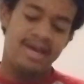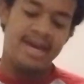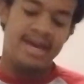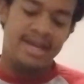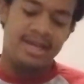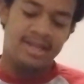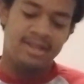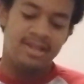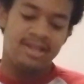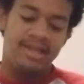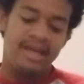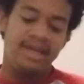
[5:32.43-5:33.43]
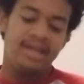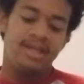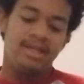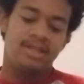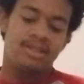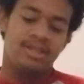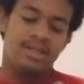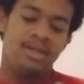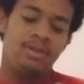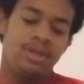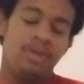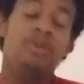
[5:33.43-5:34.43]
And the thing is,
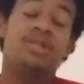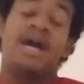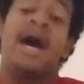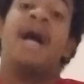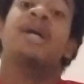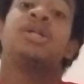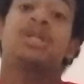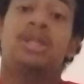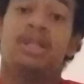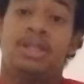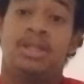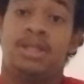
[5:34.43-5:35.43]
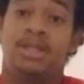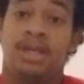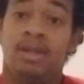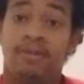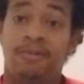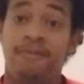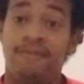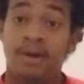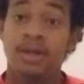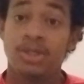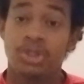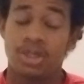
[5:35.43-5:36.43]
it was actually still
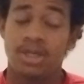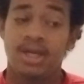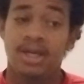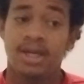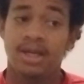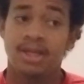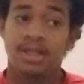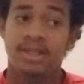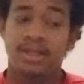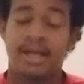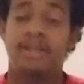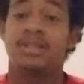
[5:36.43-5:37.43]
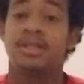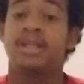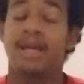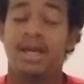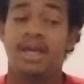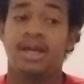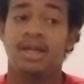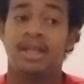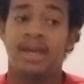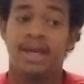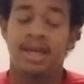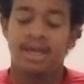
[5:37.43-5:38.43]
functioning. That's the thing.
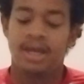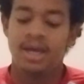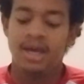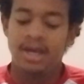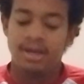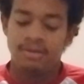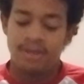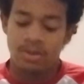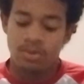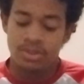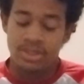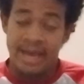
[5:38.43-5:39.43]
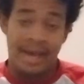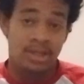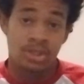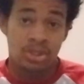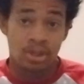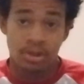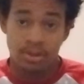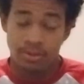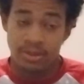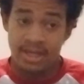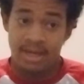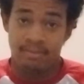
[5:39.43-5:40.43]
Like, there was
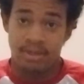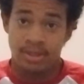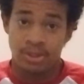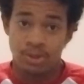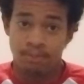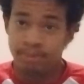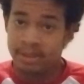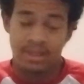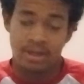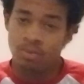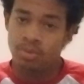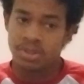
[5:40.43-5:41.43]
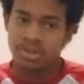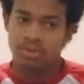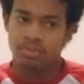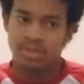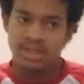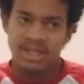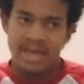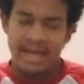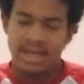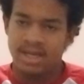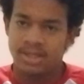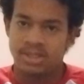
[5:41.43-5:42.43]
external damage, but there wasn't really, I
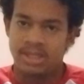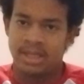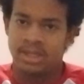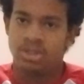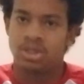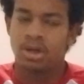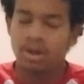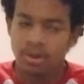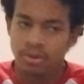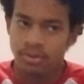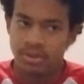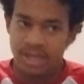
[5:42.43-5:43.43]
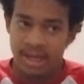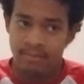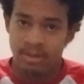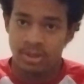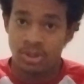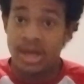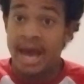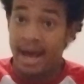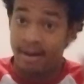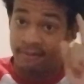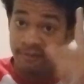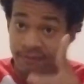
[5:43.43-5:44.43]
guess, internal damage
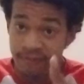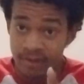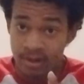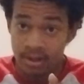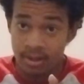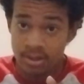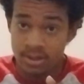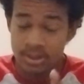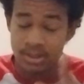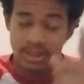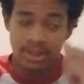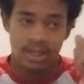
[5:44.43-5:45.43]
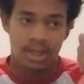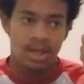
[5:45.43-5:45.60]
at first.